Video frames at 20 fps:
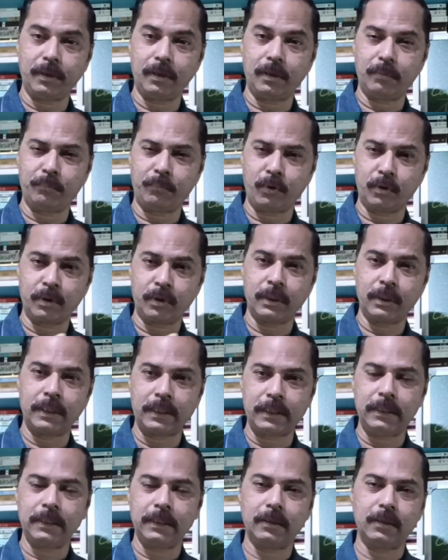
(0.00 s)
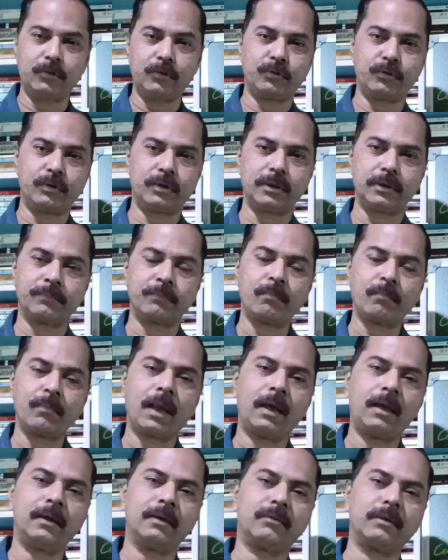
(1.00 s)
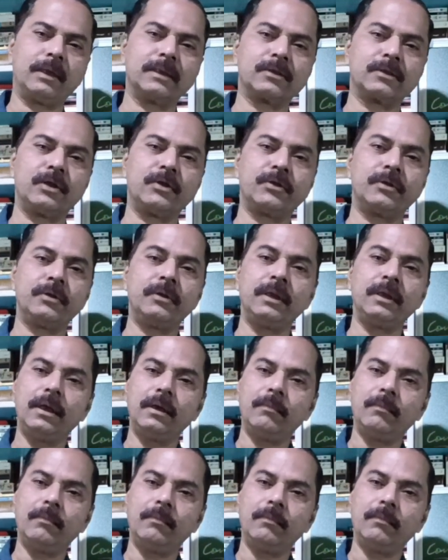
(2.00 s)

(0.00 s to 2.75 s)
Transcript: Modern Indian Literature in translation.